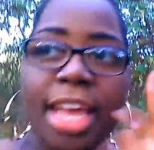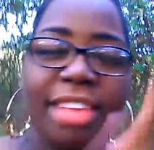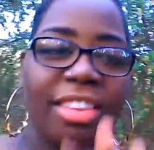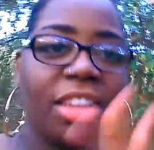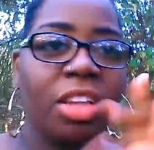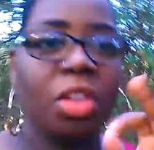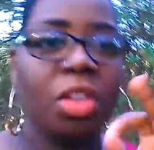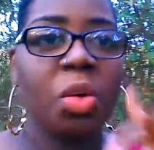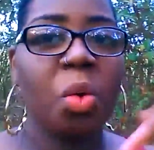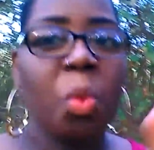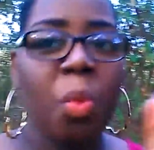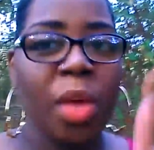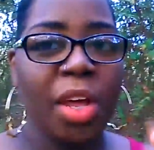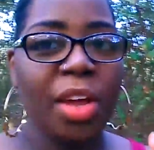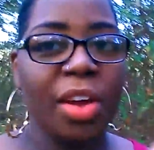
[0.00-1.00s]
It's a
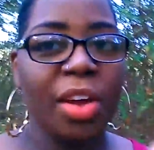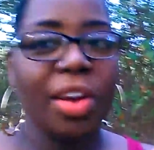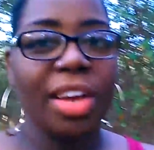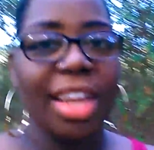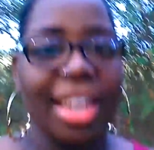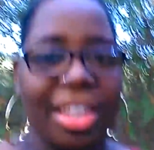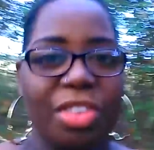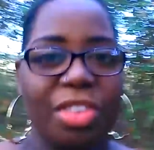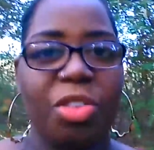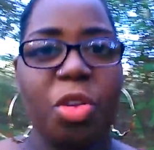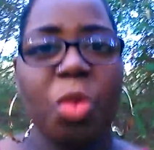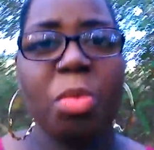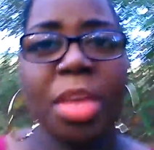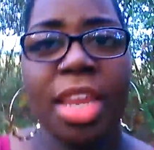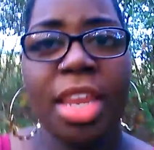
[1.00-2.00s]
little weird and it's too